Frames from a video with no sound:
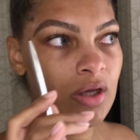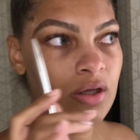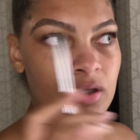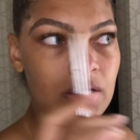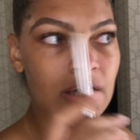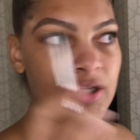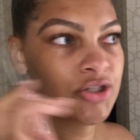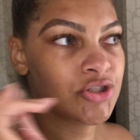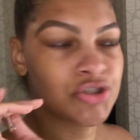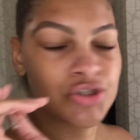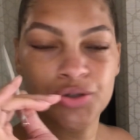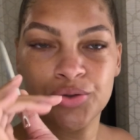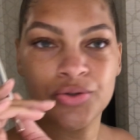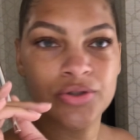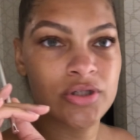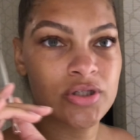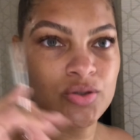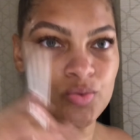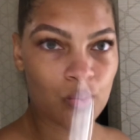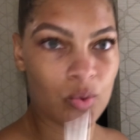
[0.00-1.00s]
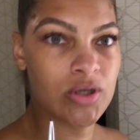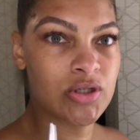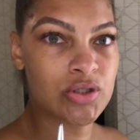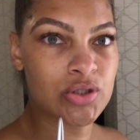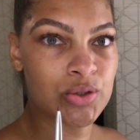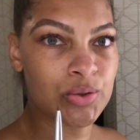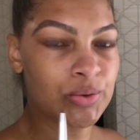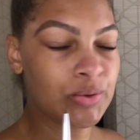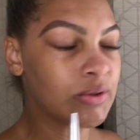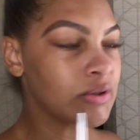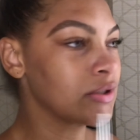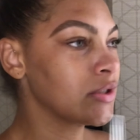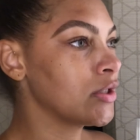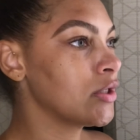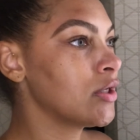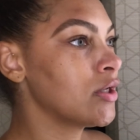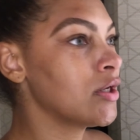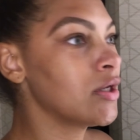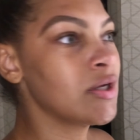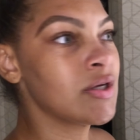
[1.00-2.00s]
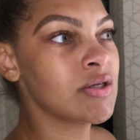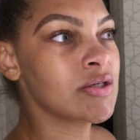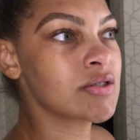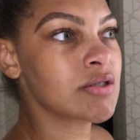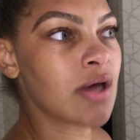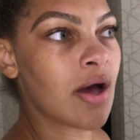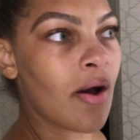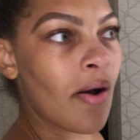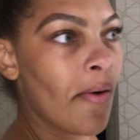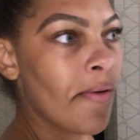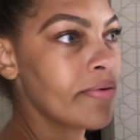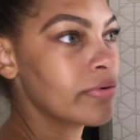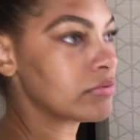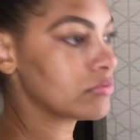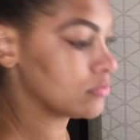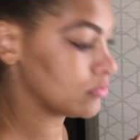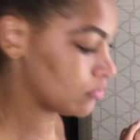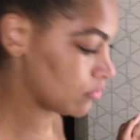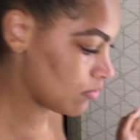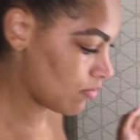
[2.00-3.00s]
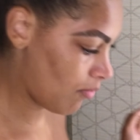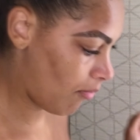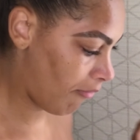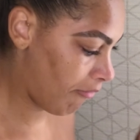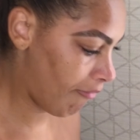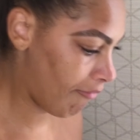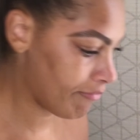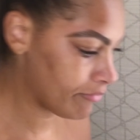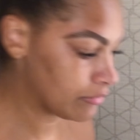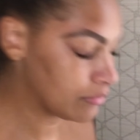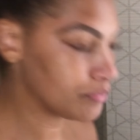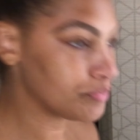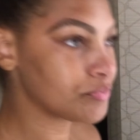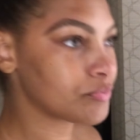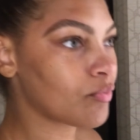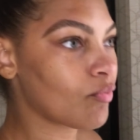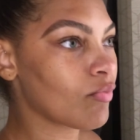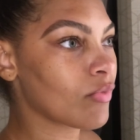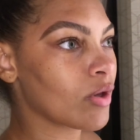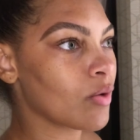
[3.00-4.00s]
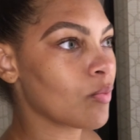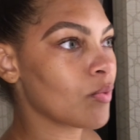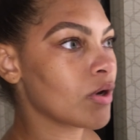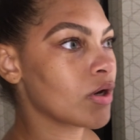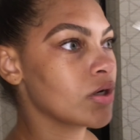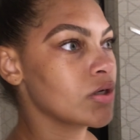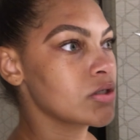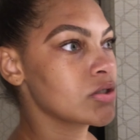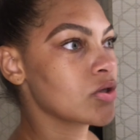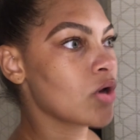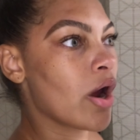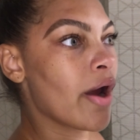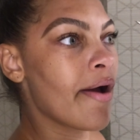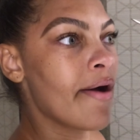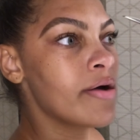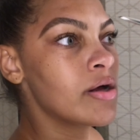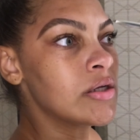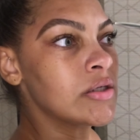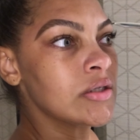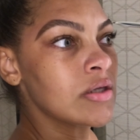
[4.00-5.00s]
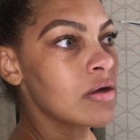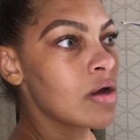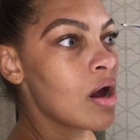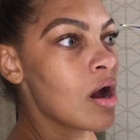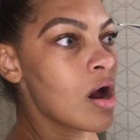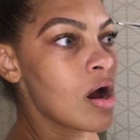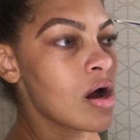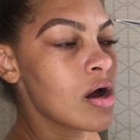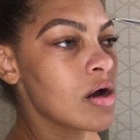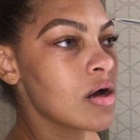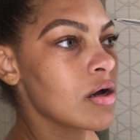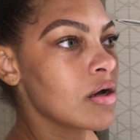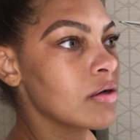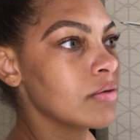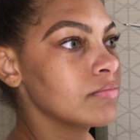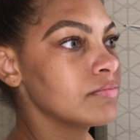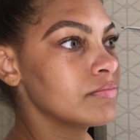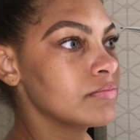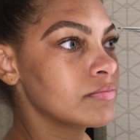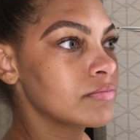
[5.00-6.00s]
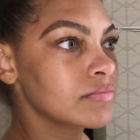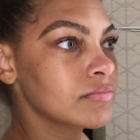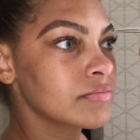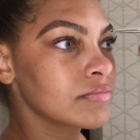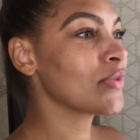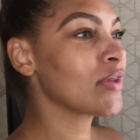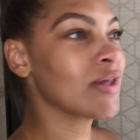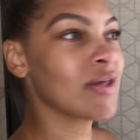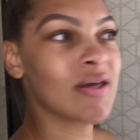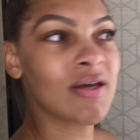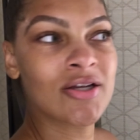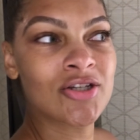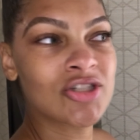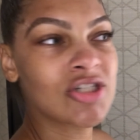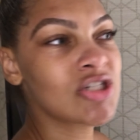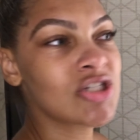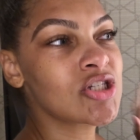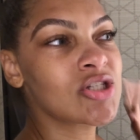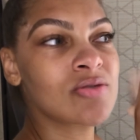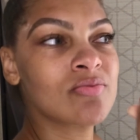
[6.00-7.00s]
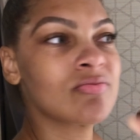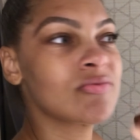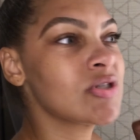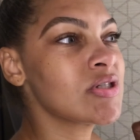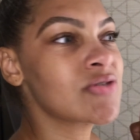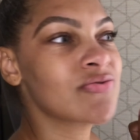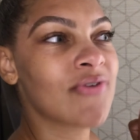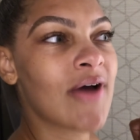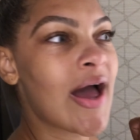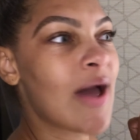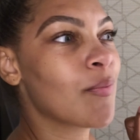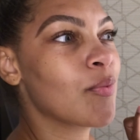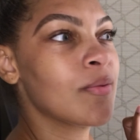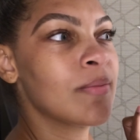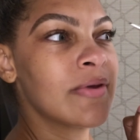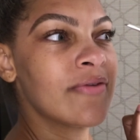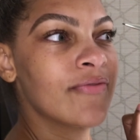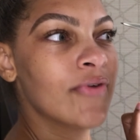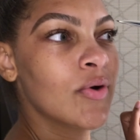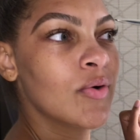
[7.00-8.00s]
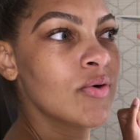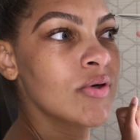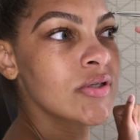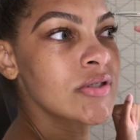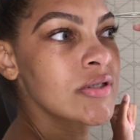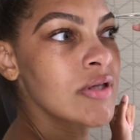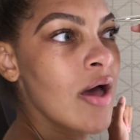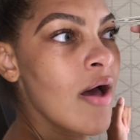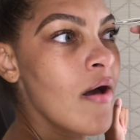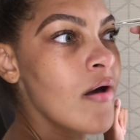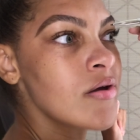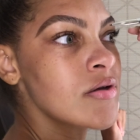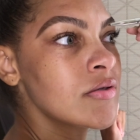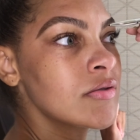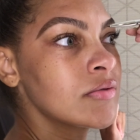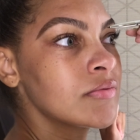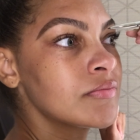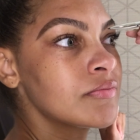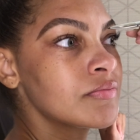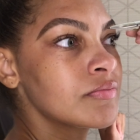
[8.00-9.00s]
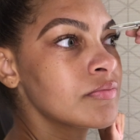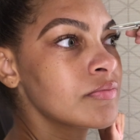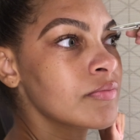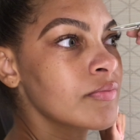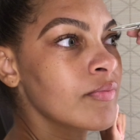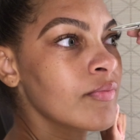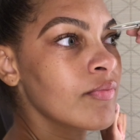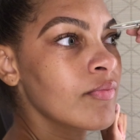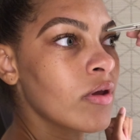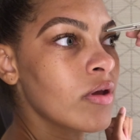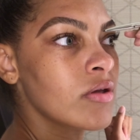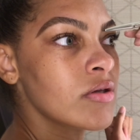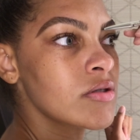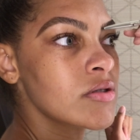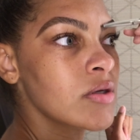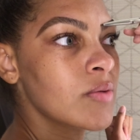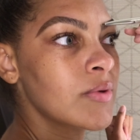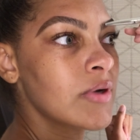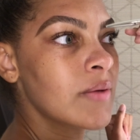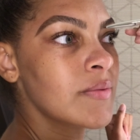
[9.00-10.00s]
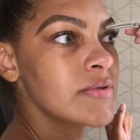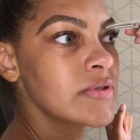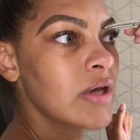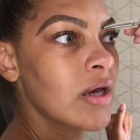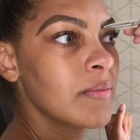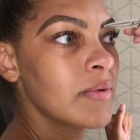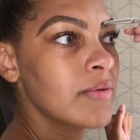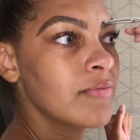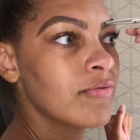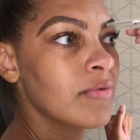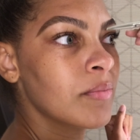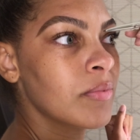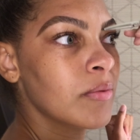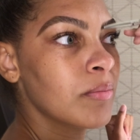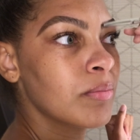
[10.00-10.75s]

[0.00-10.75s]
I just use this one tool. So we're gonna start. Um, just, just vibe with me folks. So when I was coming from the